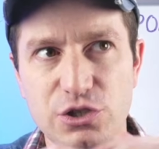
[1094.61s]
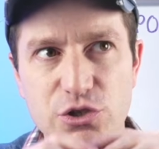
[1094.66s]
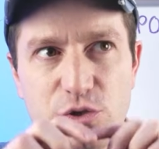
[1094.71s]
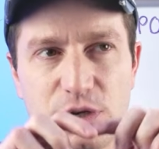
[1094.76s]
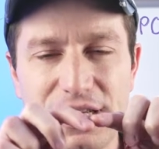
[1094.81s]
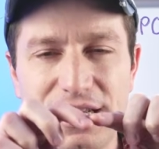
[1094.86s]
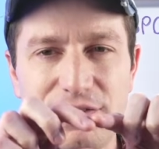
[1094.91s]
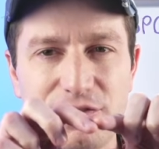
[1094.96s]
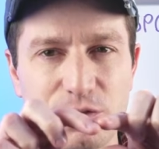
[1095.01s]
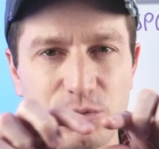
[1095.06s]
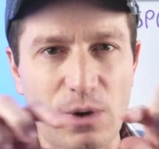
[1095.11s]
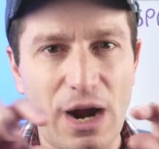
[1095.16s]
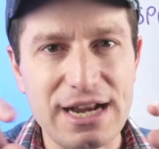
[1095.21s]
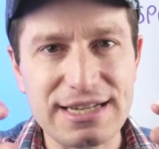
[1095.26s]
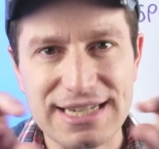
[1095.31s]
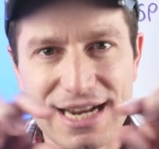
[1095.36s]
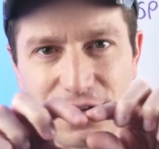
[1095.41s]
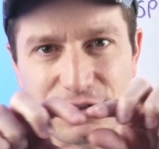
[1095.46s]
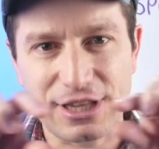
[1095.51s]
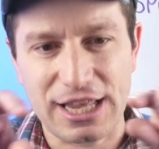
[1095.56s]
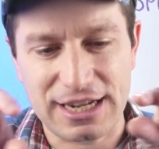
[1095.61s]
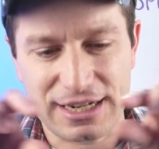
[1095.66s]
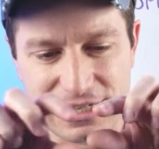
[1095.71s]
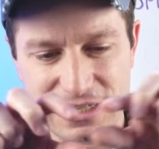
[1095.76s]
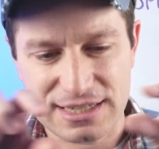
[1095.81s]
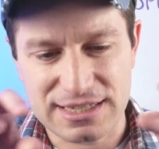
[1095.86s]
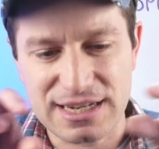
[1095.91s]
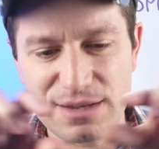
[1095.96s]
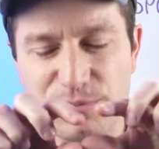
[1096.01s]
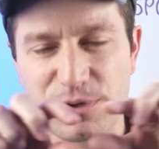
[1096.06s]
You can even write down like a
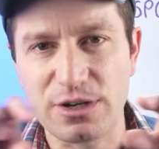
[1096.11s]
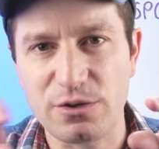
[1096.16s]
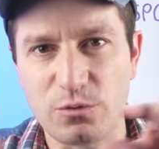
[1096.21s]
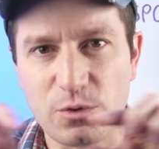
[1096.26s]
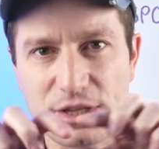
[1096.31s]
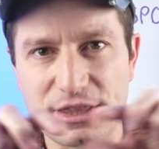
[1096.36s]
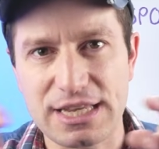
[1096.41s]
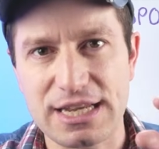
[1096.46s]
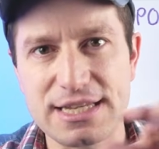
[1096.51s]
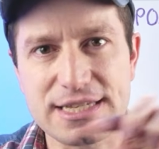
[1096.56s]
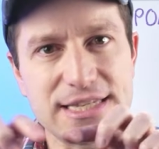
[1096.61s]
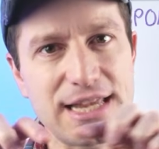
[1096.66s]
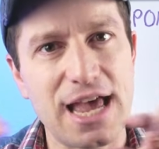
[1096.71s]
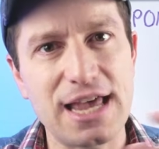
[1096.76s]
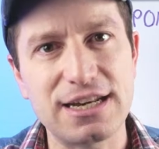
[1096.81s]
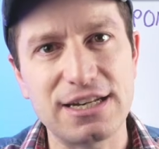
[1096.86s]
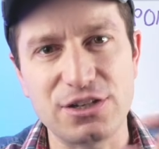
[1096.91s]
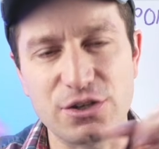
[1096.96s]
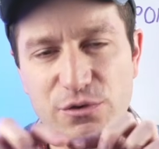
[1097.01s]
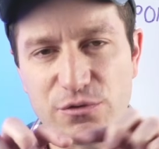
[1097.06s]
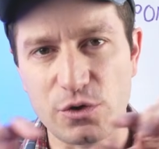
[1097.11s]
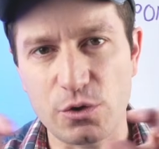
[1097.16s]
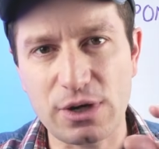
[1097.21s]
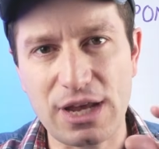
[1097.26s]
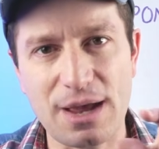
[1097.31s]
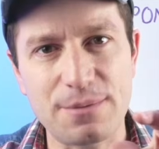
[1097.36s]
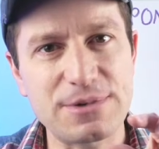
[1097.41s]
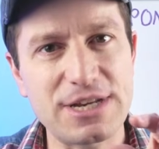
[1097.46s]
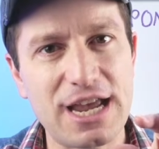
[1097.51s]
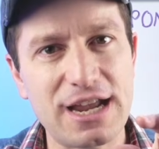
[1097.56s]
snippet of what they said in your
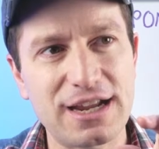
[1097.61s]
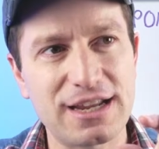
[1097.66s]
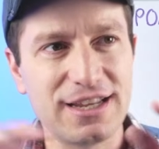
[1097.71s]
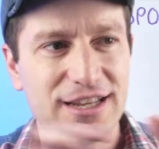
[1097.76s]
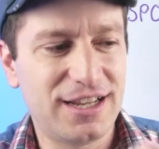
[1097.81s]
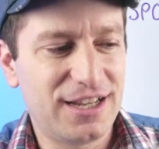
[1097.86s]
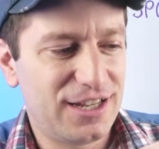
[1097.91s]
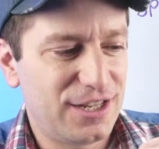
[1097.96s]
vocab deck.